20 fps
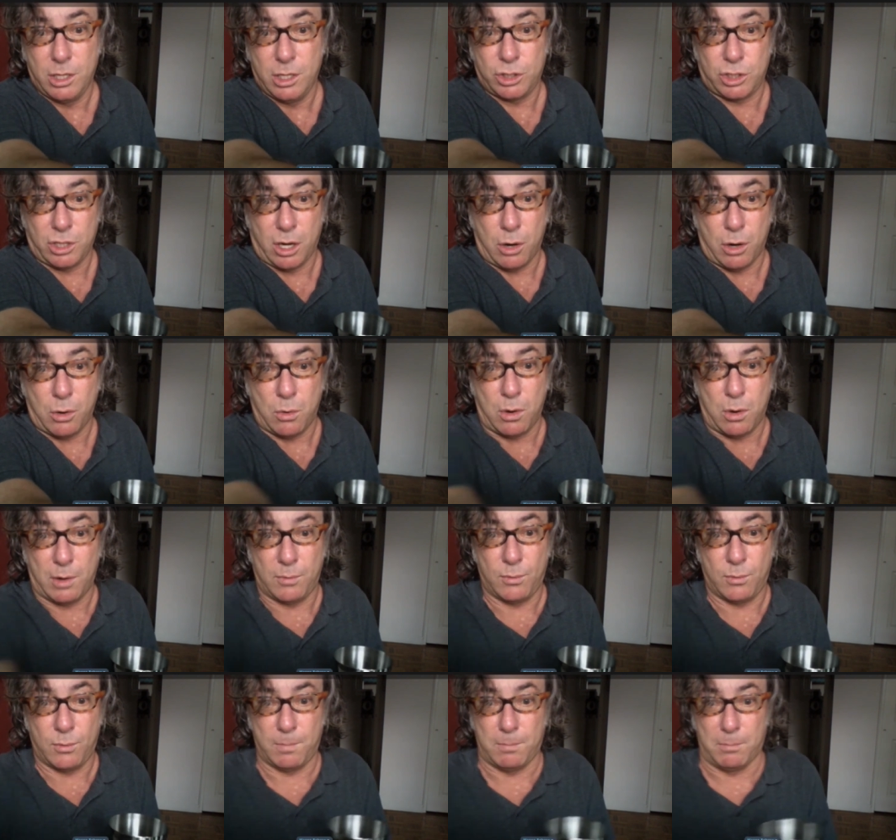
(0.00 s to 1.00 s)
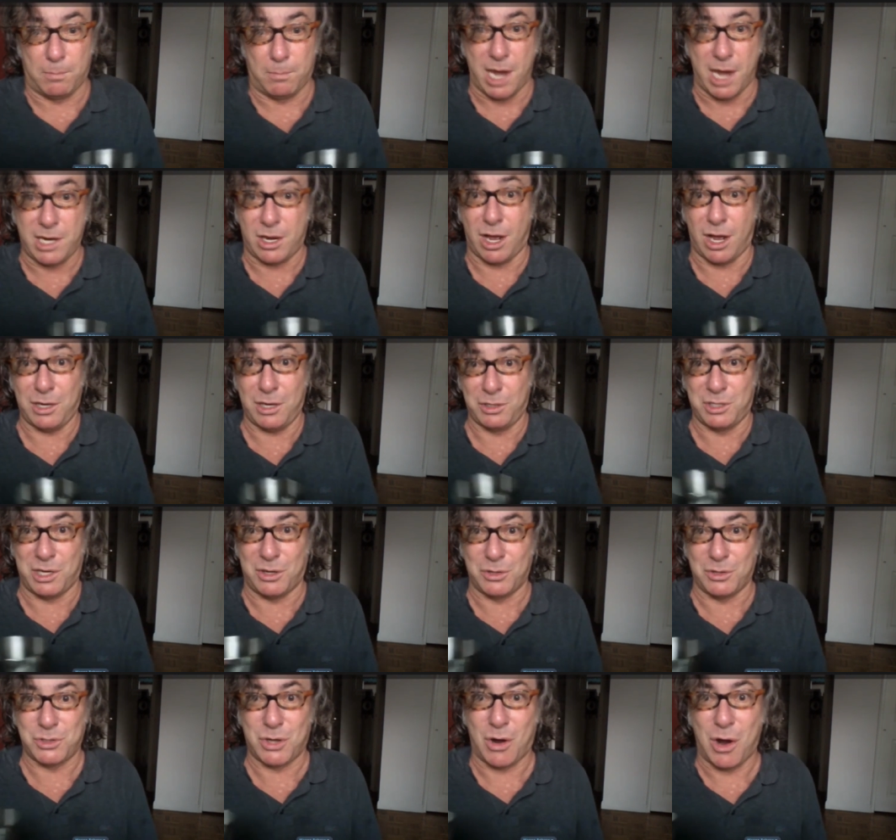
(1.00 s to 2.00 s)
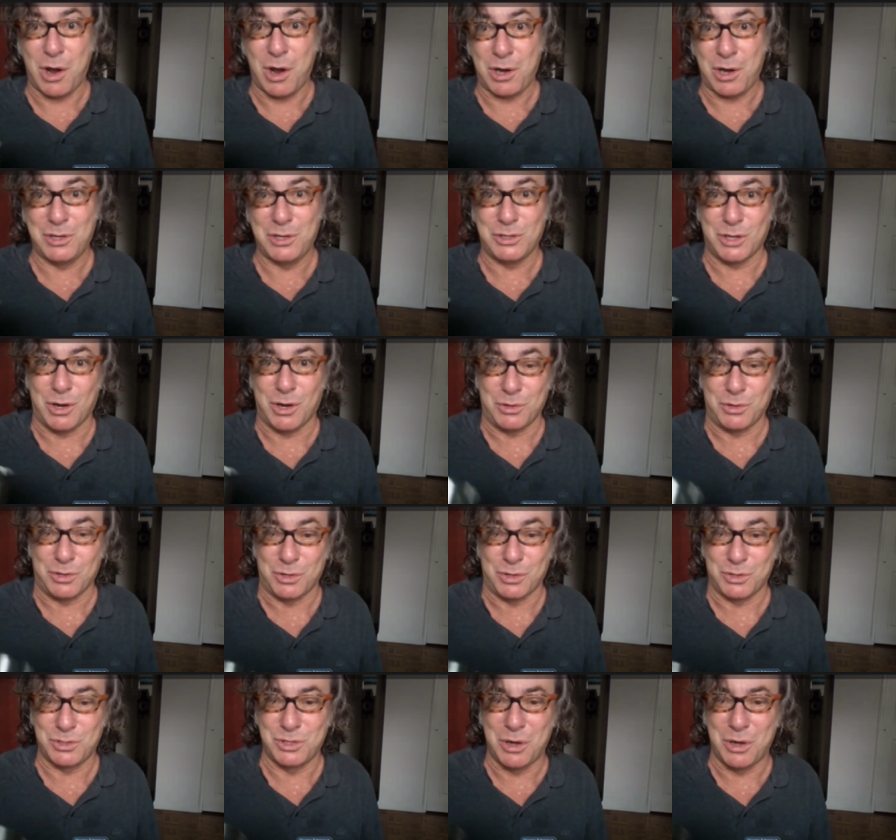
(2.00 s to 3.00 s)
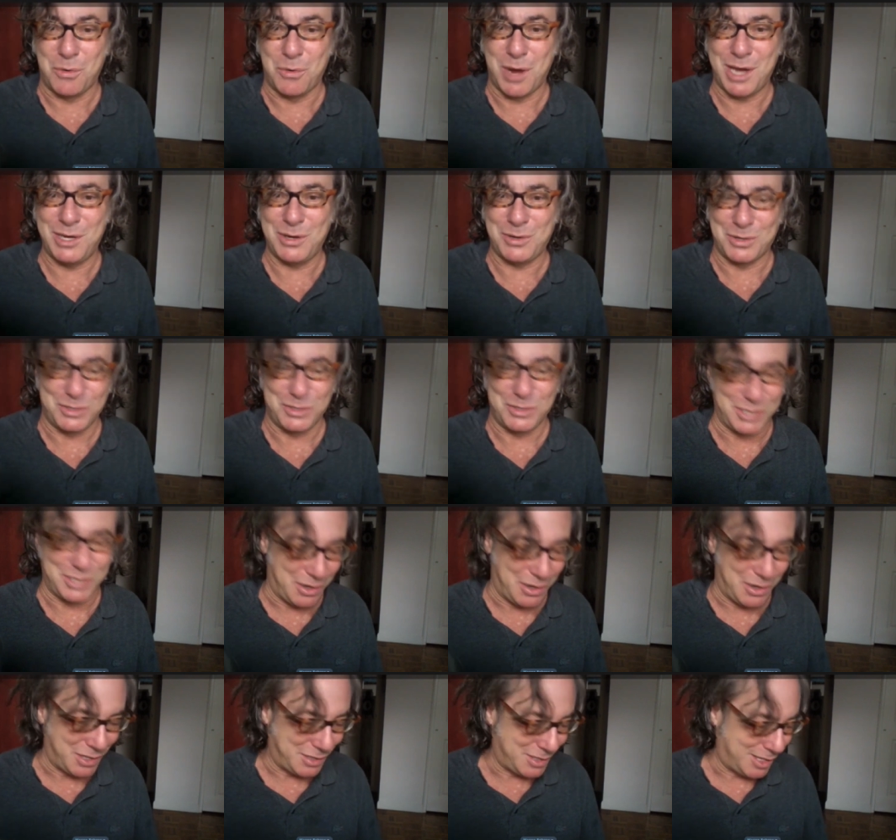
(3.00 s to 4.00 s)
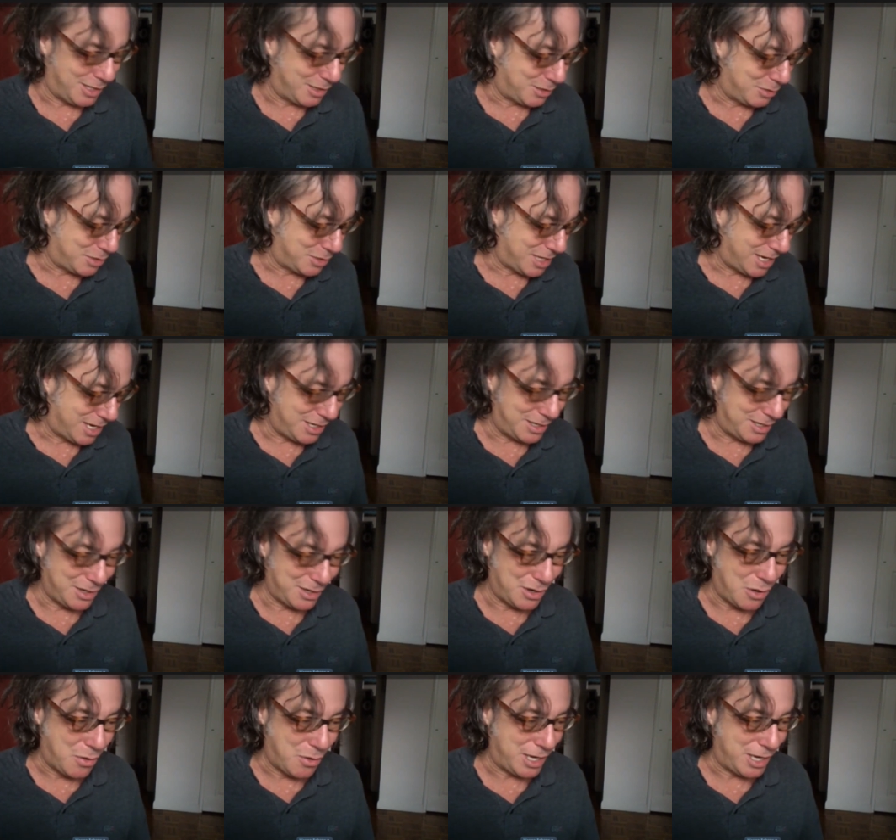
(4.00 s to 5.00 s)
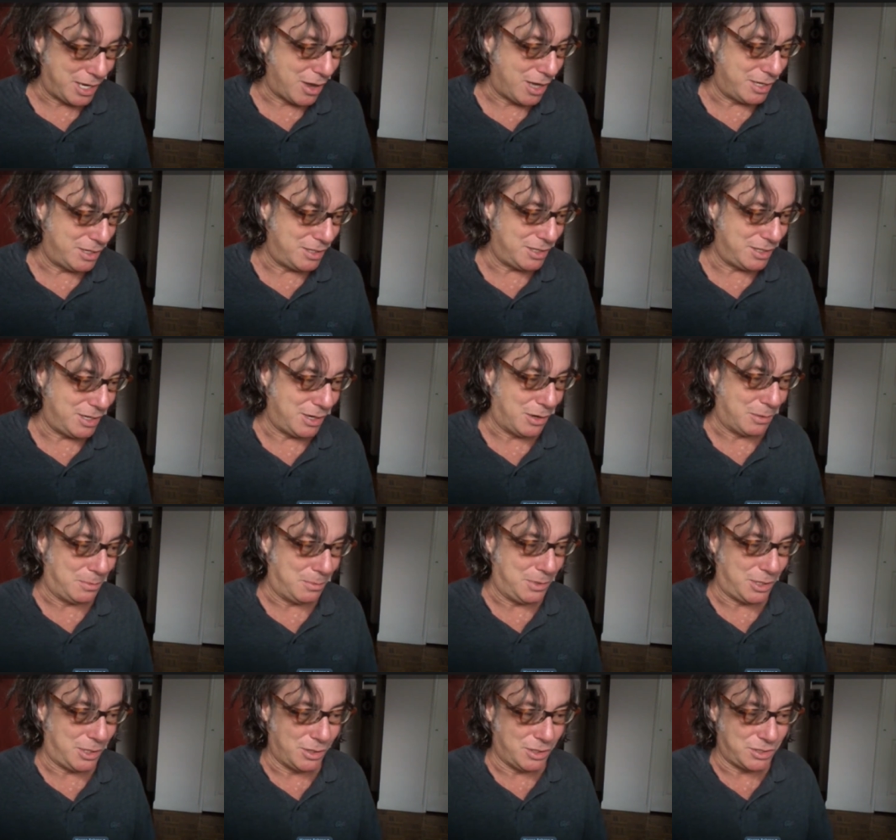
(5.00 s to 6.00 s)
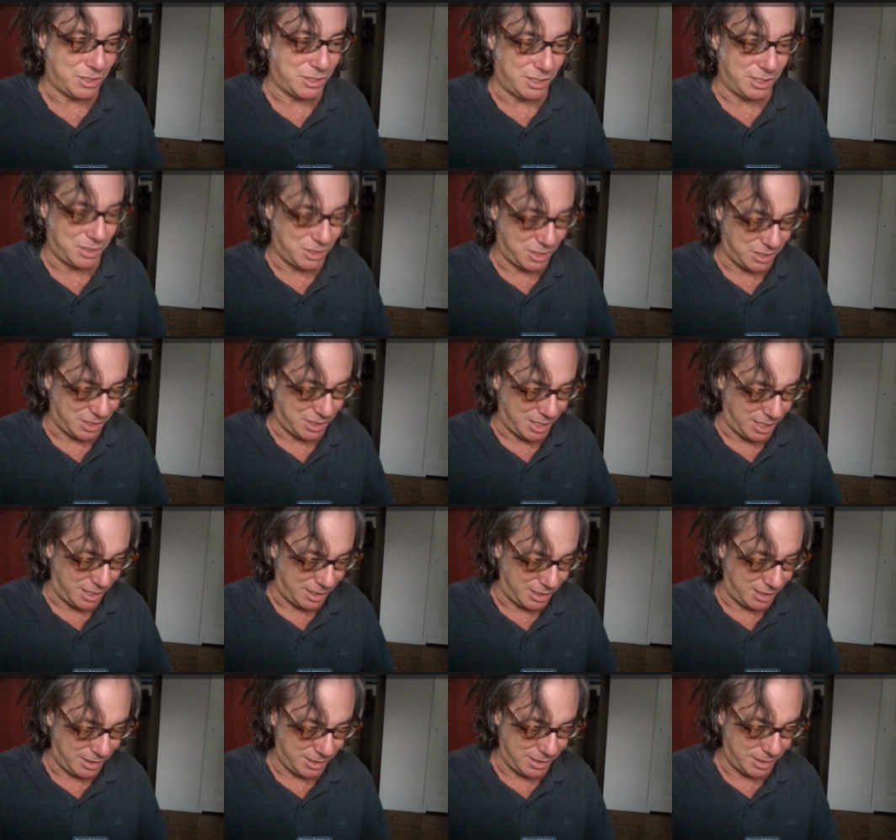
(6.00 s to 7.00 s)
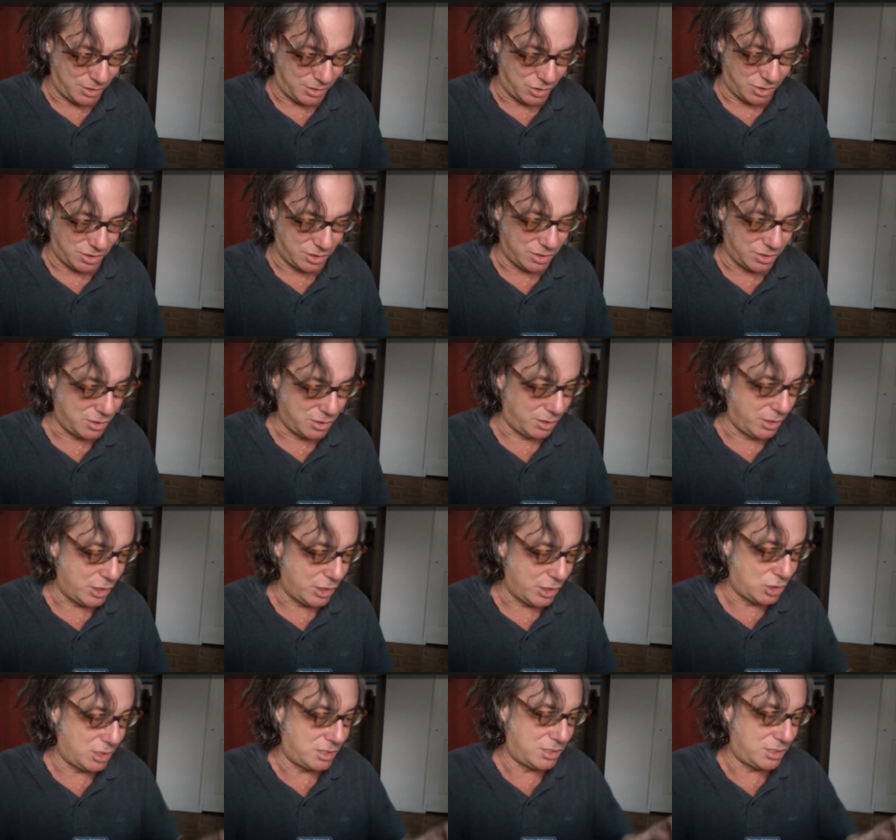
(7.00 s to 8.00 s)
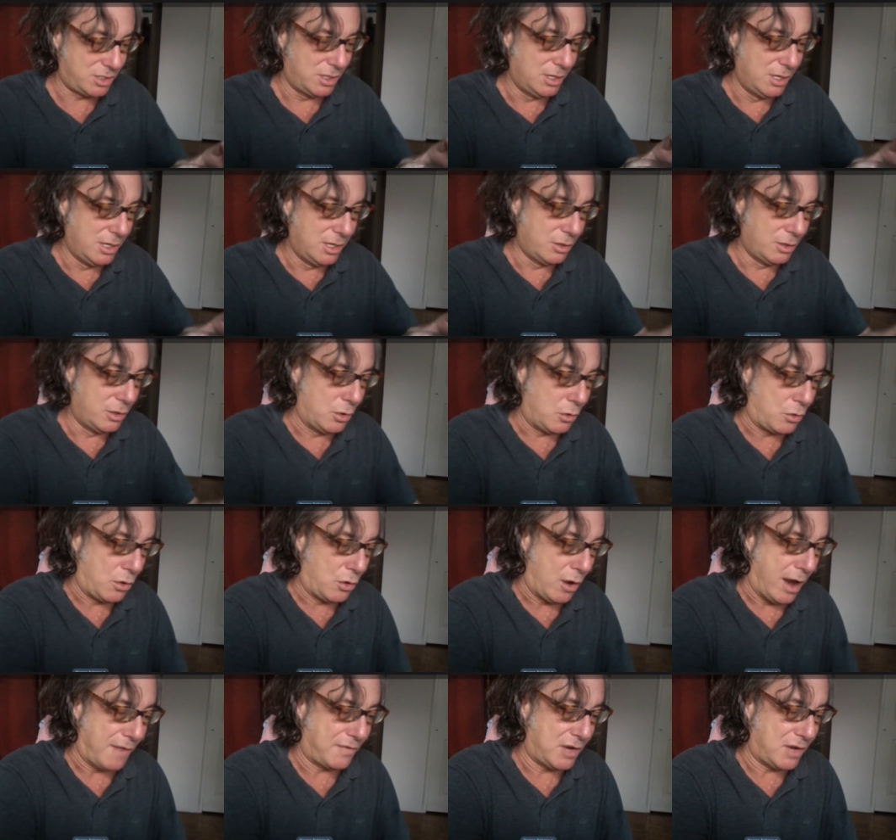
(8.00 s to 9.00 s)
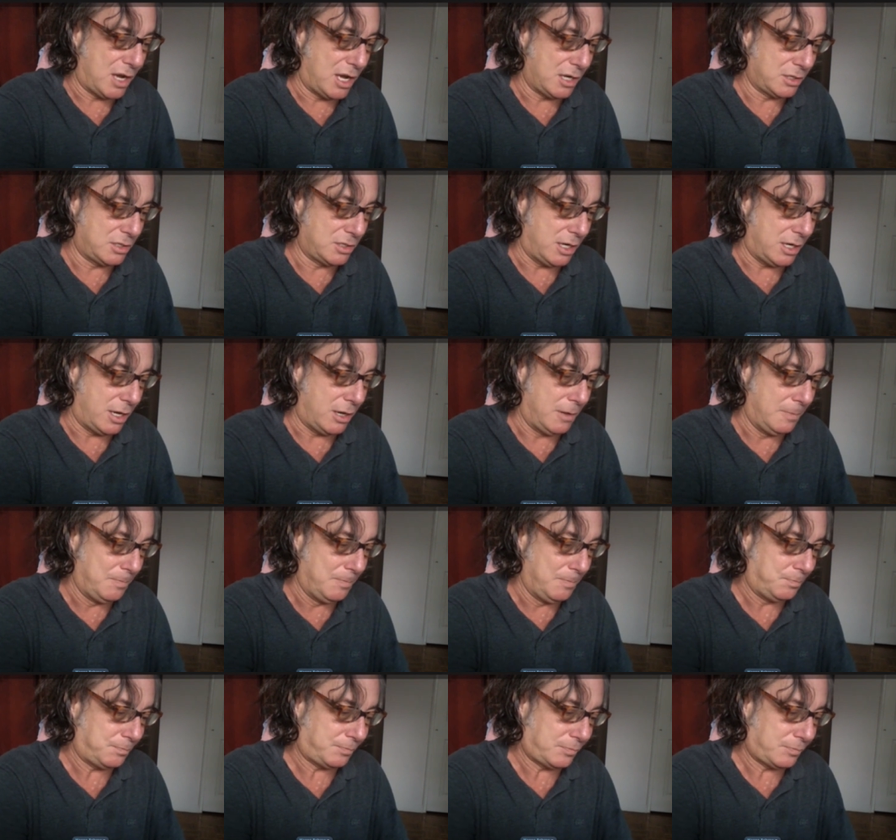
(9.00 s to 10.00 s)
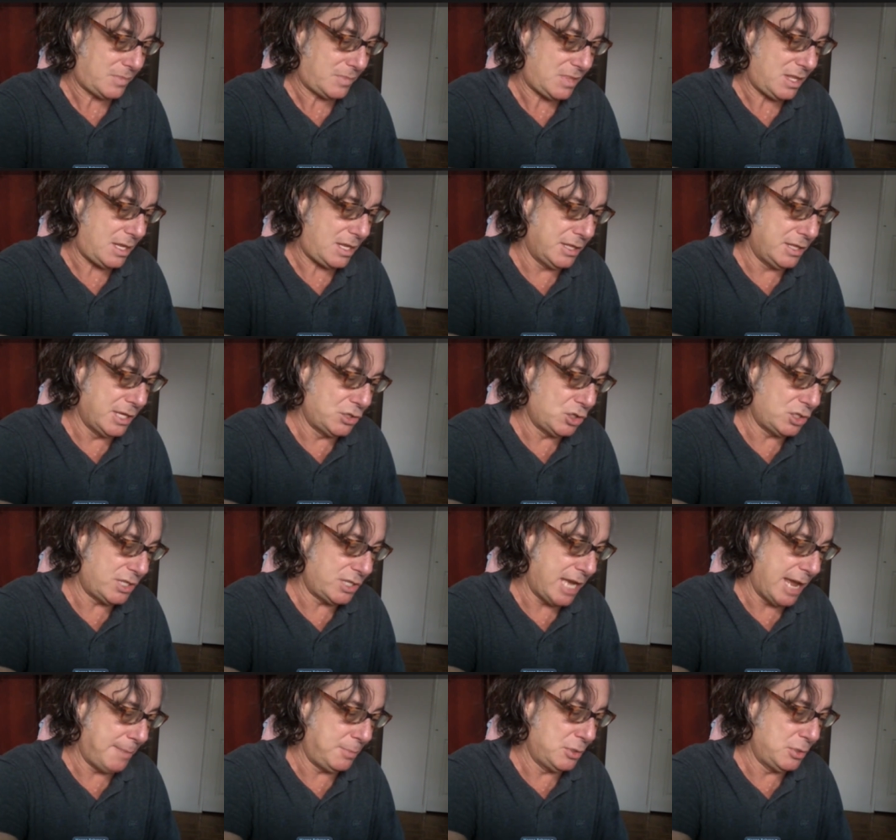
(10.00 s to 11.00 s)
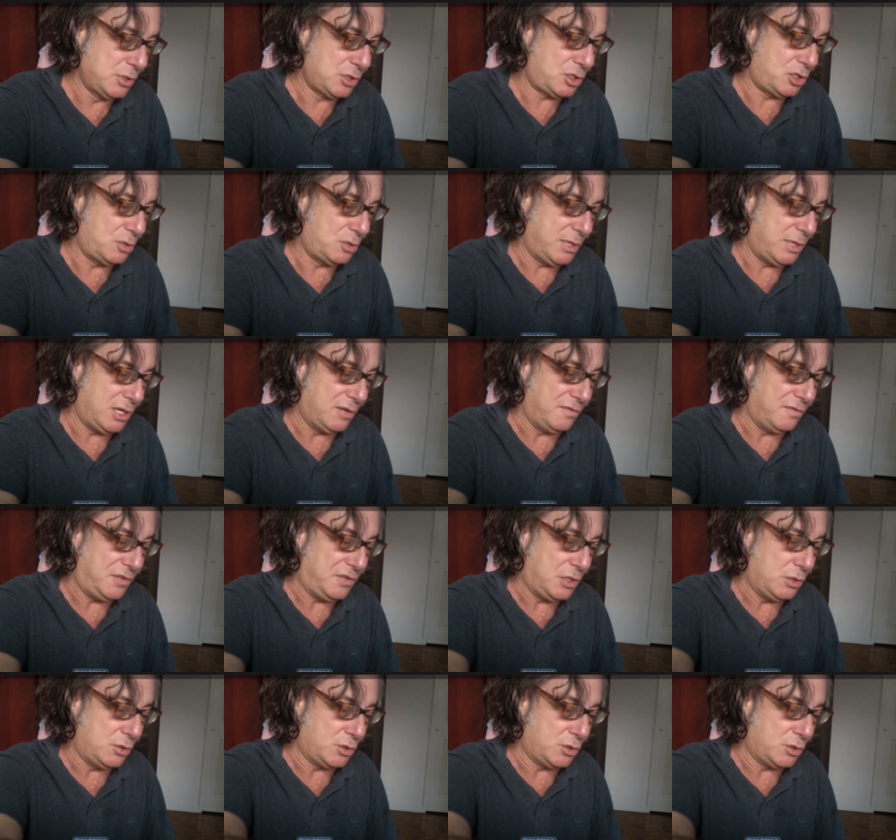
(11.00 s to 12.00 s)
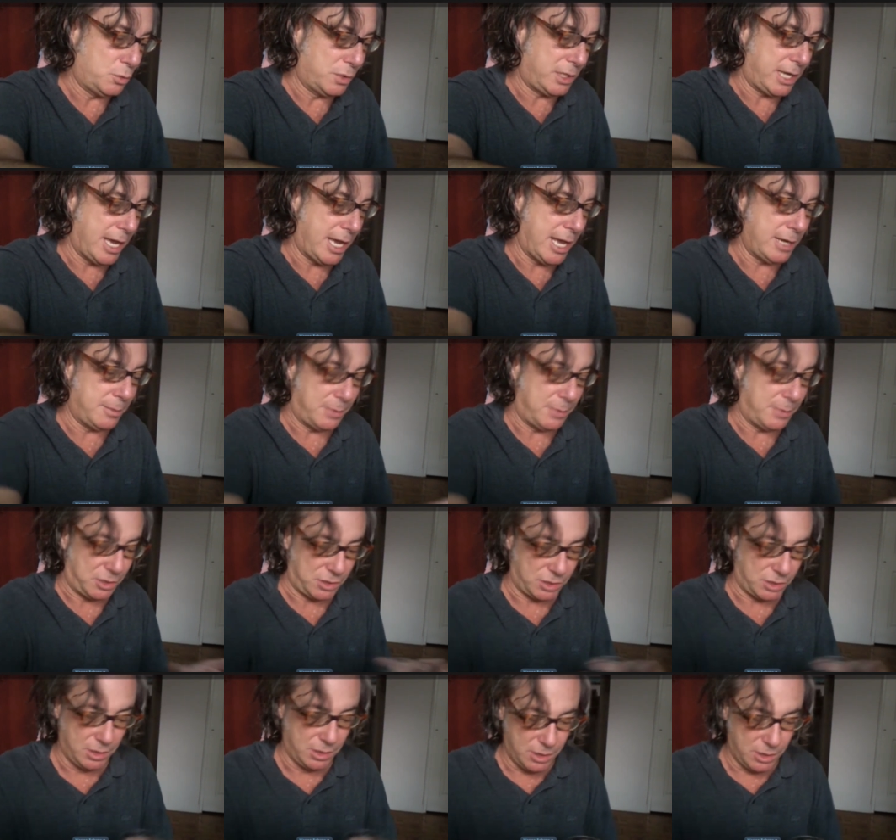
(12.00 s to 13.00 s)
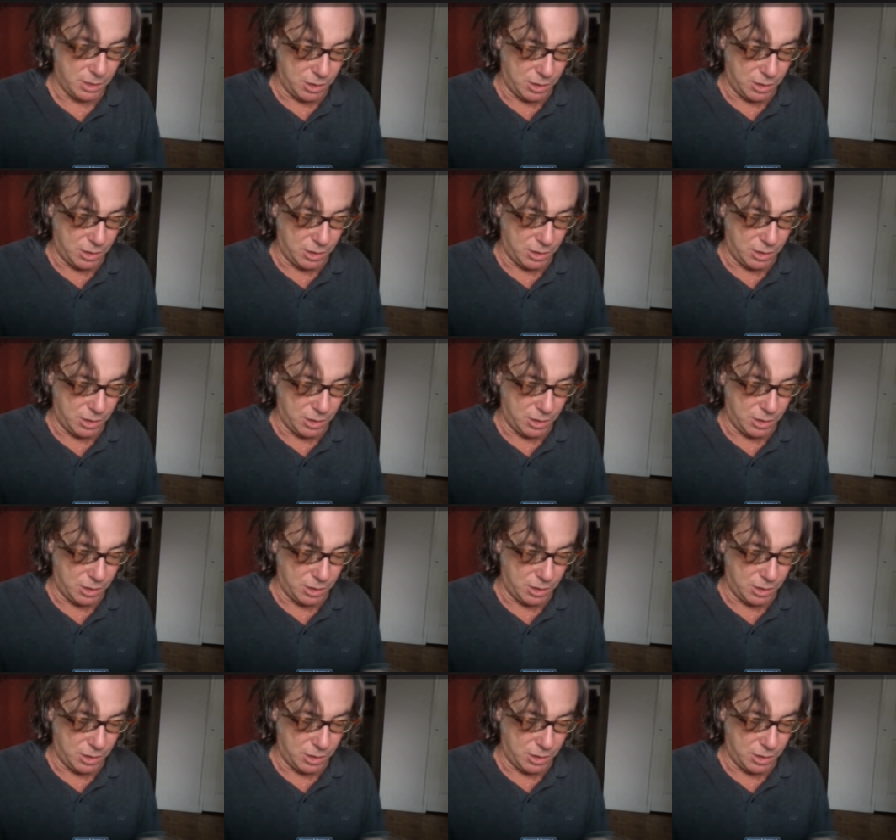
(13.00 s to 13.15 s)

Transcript: So my cocktails are condoned. There's no way you can tell that there's anything going on in here because it's just a delicious little craft cocktail that just happens to be infused with cannabis.